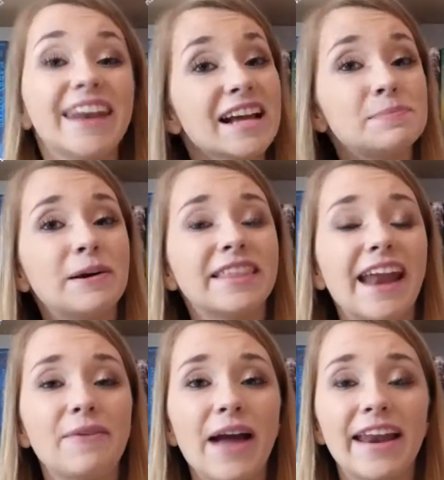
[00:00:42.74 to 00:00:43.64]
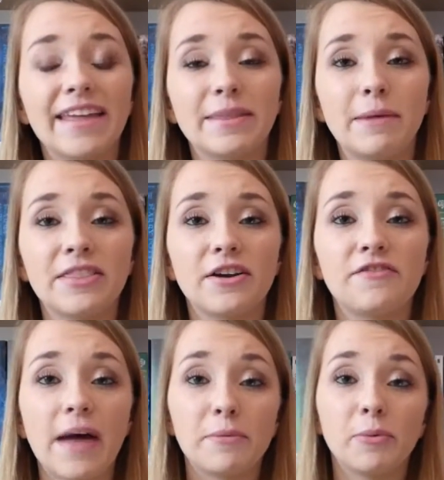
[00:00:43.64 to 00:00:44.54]
The next book that I read in the month
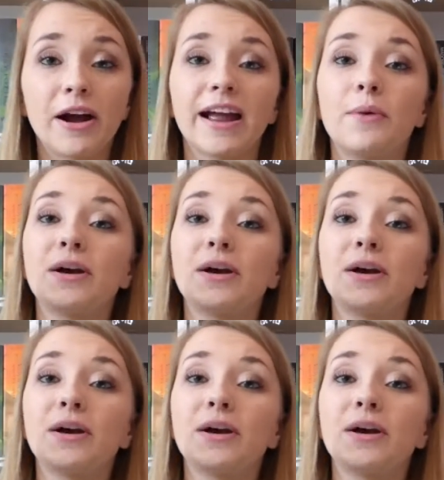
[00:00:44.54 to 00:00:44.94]
of February